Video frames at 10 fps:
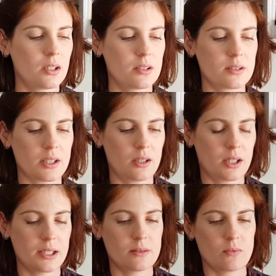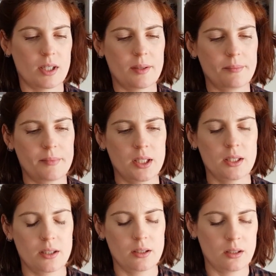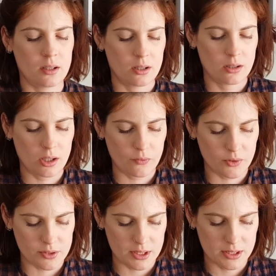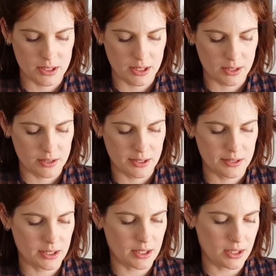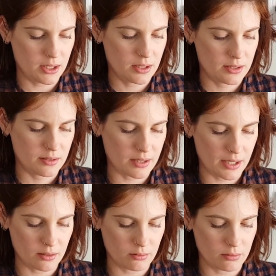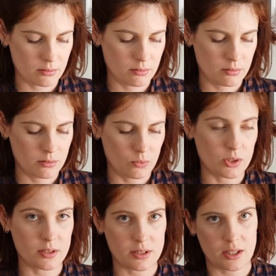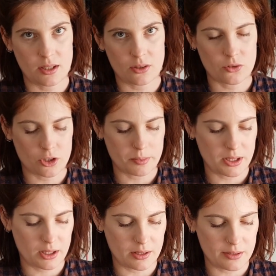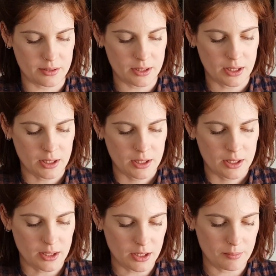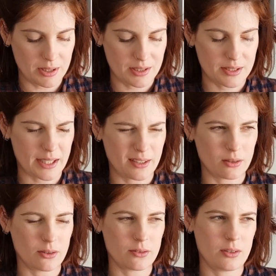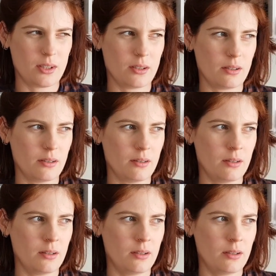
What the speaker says: So I No Frills Knitting did a sale, which is a yarn shop in England, a sale on yarn